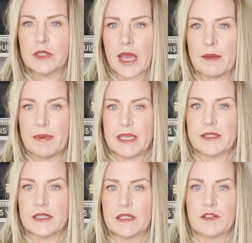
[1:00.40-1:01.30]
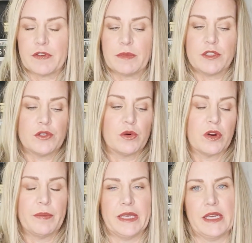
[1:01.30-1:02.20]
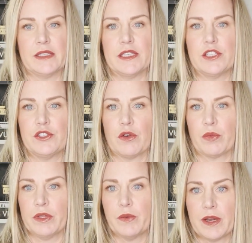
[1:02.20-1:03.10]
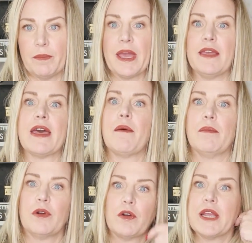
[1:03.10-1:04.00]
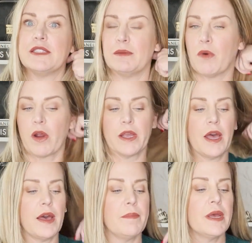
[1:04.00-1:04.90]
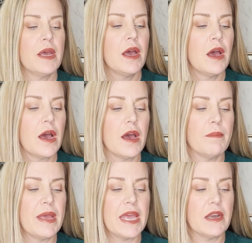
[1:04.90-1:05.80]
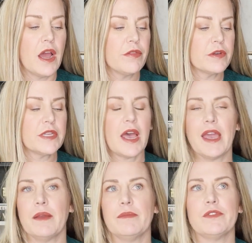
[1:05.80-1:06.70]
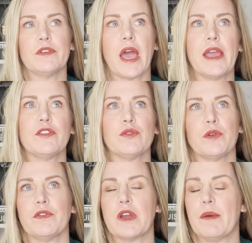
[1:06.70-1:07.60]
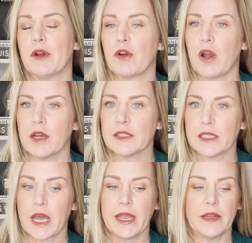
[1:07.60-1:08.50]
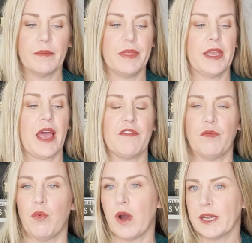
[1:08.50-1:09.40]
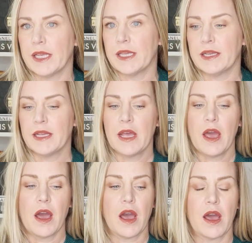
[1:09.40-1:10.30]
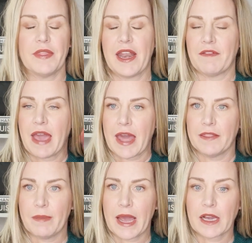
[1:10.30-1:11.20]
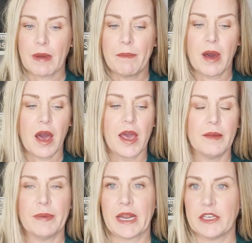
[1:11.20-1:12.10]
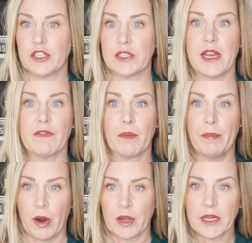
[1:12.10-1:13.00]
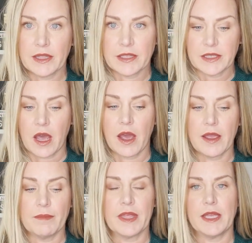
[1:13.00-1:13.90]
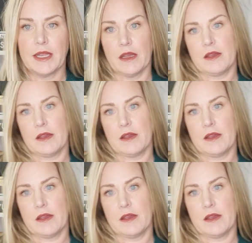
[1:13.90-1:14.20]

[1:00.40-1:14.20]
type pieces from the store because I just don't really want to pay that crazy markup. And other times I sort of come across an item that I've wanted, that I've had in the back of my mind, but I just never bought it at the time that,